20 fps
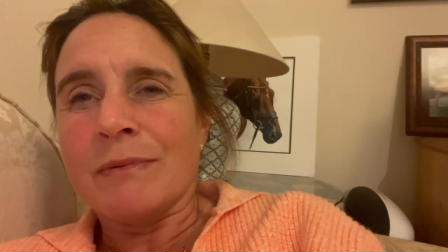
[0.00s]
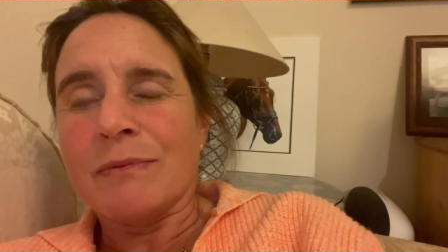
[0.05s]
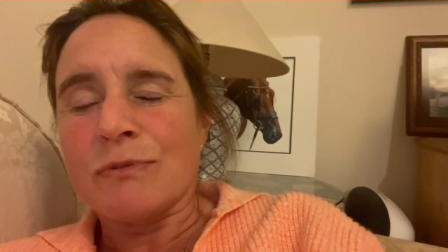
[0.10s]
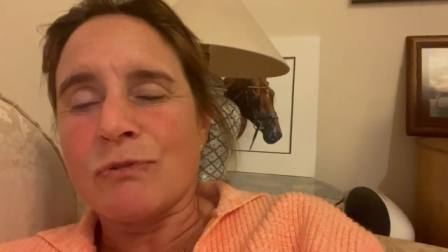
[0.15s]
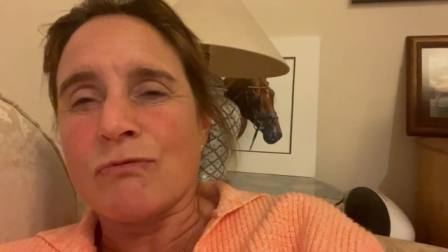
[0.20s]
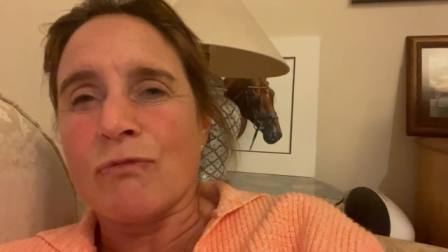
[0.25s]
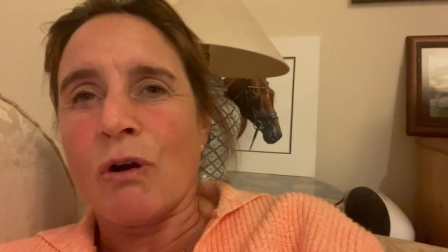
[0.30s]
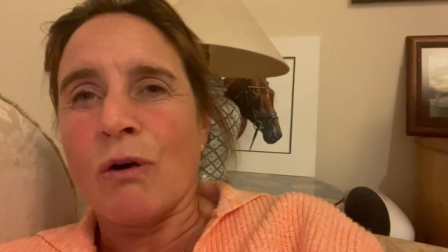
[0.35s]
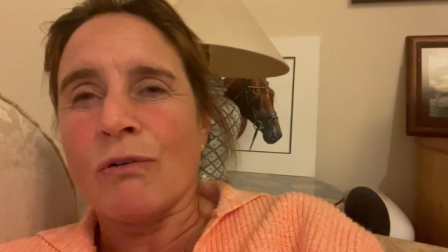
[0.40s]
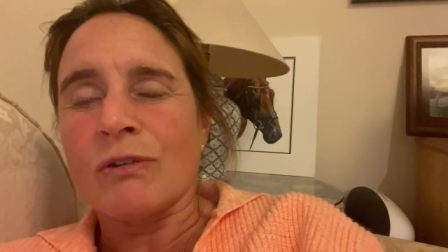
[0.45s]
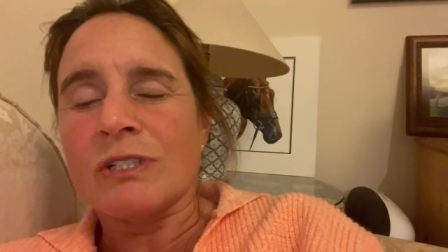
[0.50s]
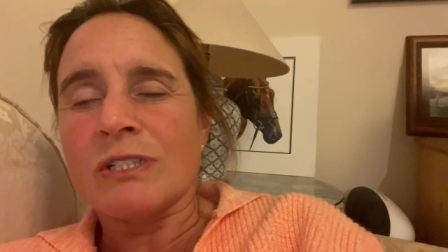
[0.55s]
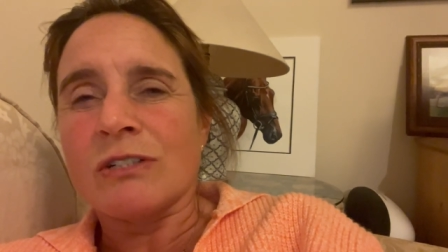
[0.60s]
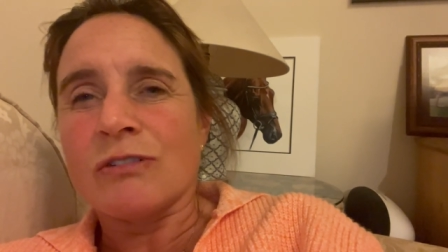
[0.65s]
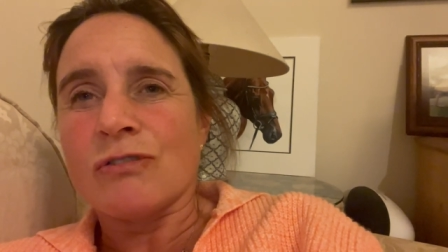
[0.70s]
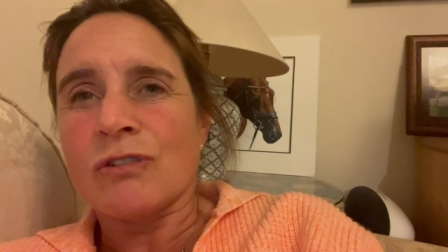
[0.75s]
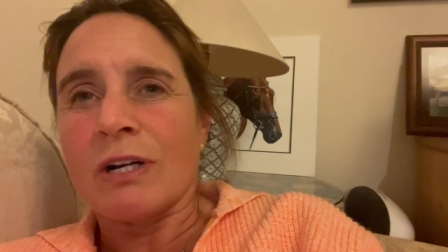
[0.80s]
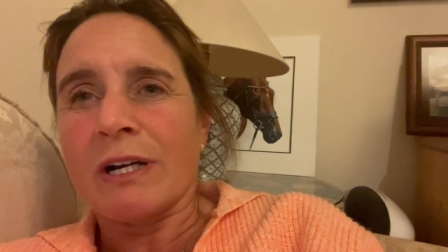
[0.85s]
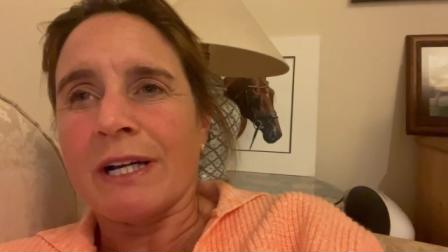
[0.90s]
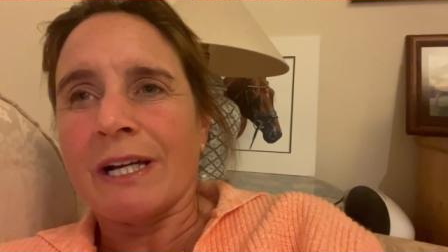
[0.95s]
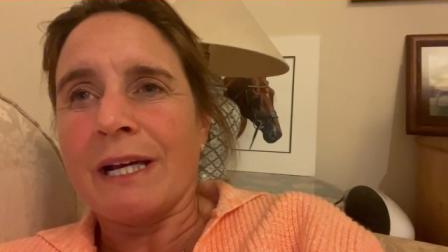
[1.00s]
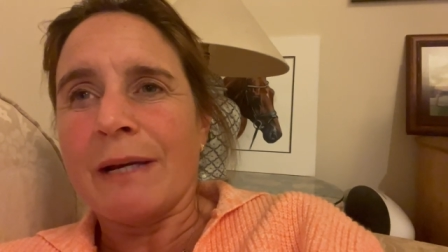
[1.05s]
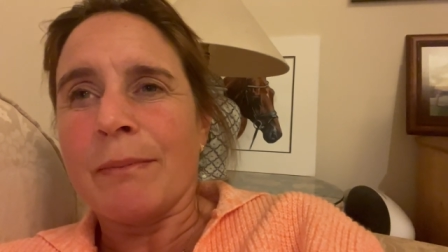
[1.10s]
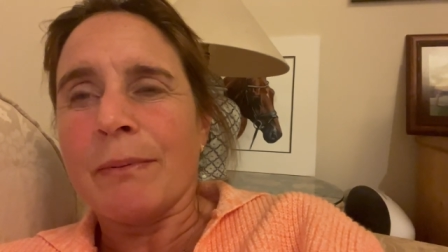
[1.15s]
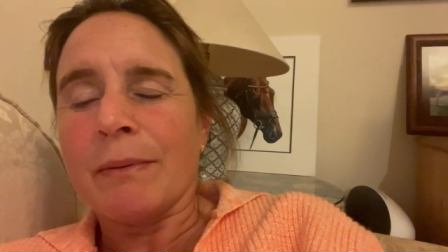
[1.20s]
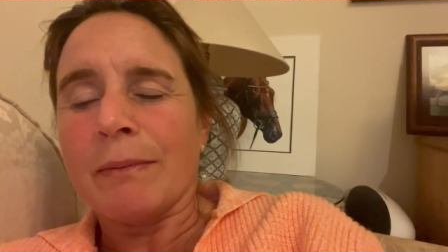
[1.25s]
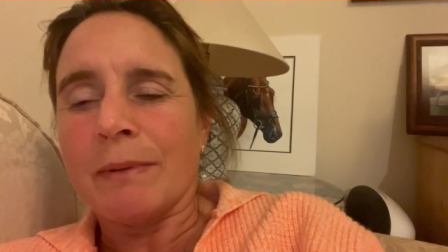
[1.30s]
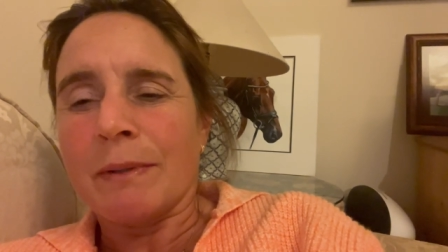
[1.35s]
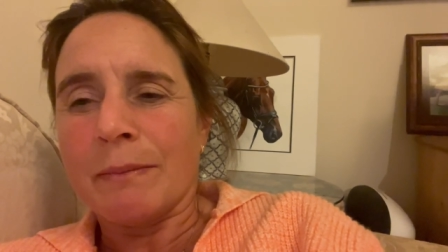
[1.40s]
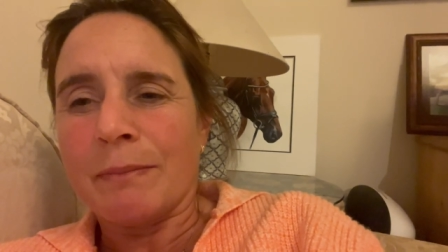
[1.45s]
It was wrong to try and
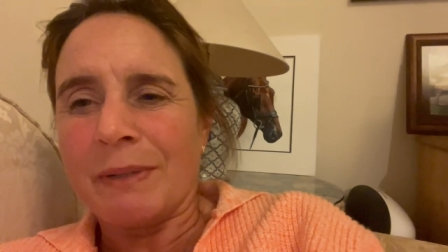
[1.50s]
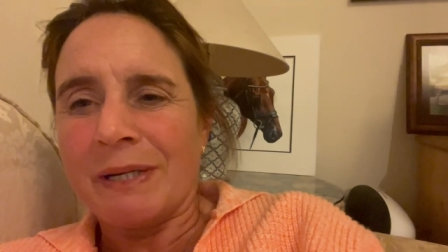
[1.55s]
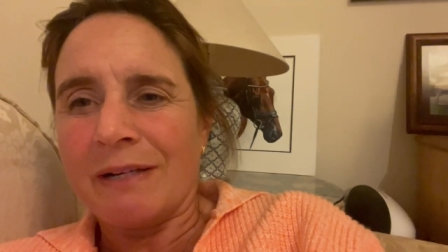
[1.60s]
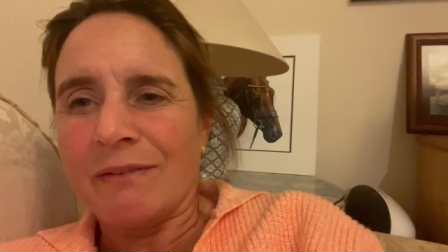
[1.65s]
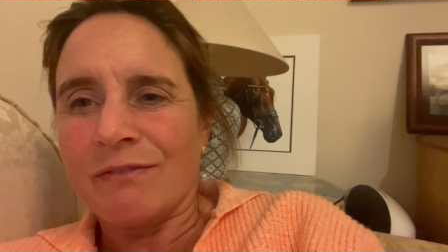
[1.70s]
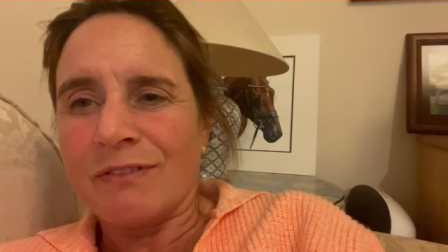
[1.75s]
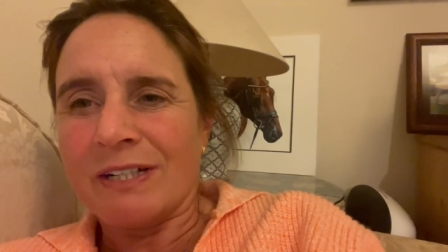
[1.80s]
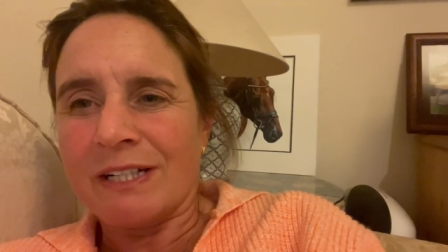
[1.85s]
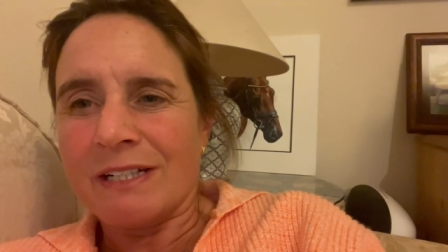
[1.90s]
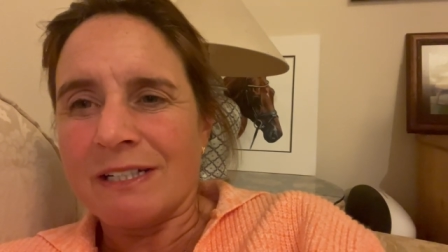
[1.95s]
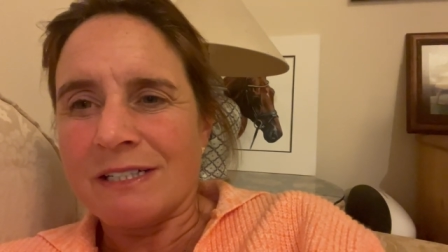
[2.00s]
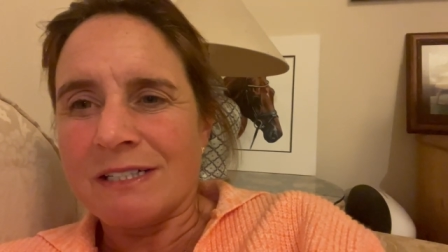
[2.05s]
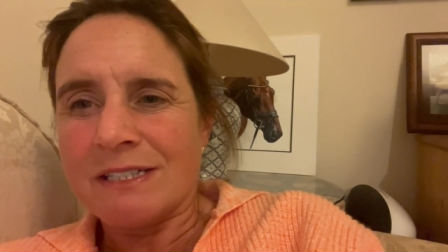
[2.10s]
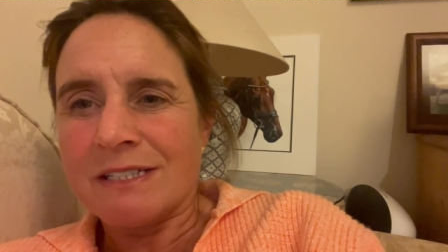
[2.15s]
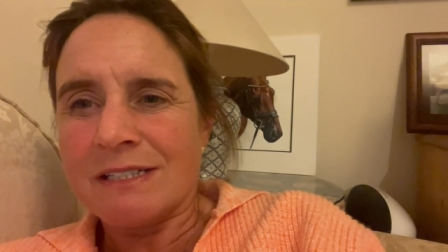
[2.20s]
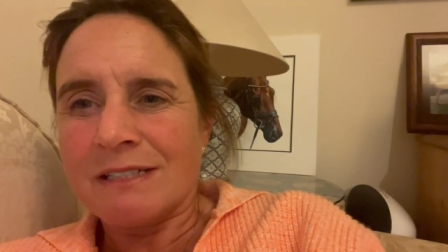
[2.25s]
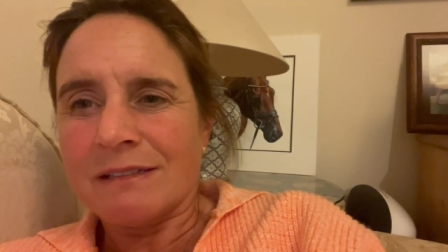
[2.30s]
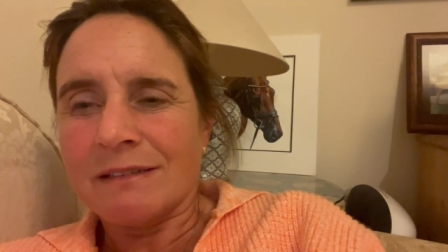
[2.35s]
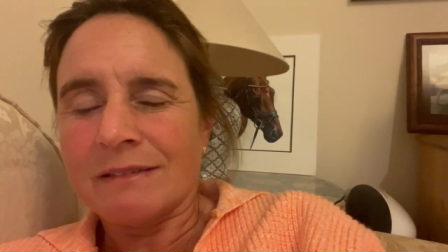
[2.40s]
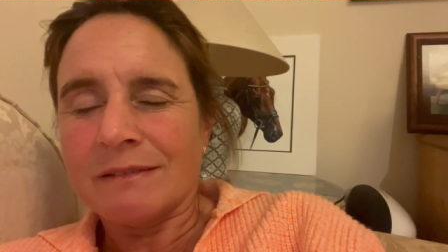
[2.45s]
keep him at peak fitness.